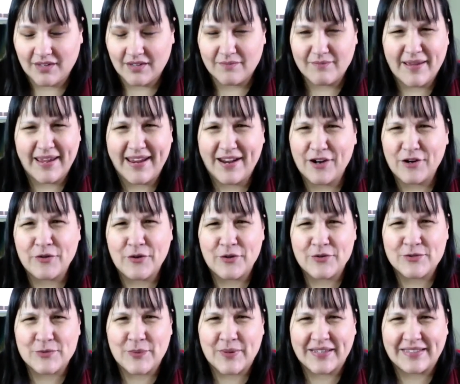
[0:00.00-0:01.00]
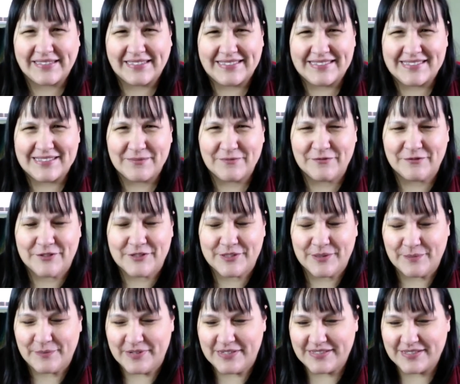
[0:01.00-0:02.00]
my hair grows quickly for
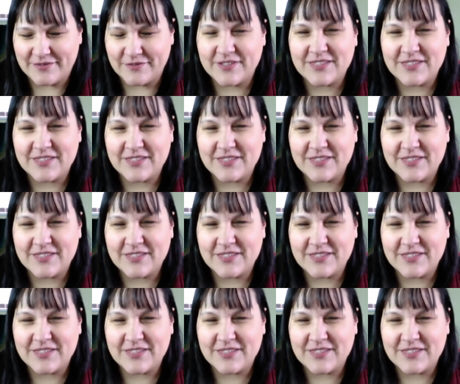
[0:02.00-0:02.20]
some reason.